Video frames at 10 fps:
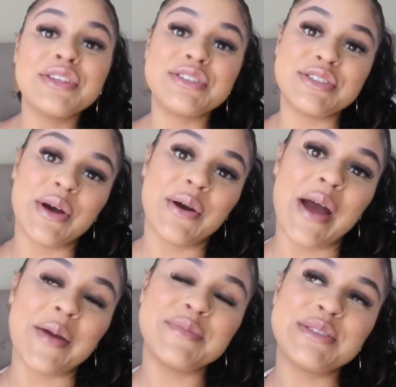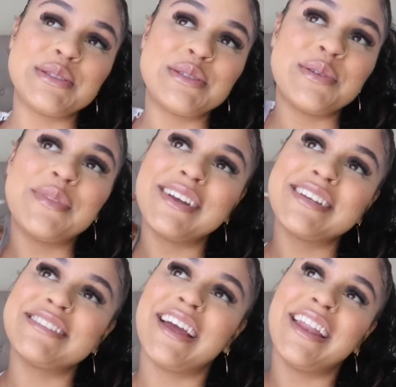So I'm super
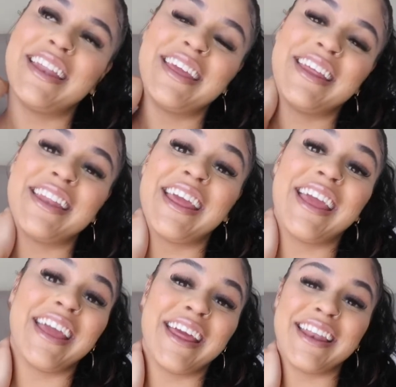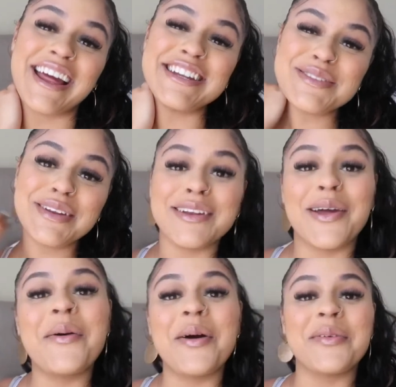excited and I just want to
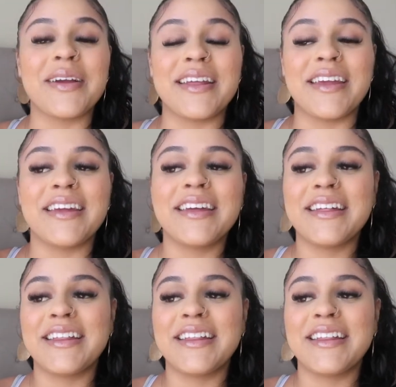know already.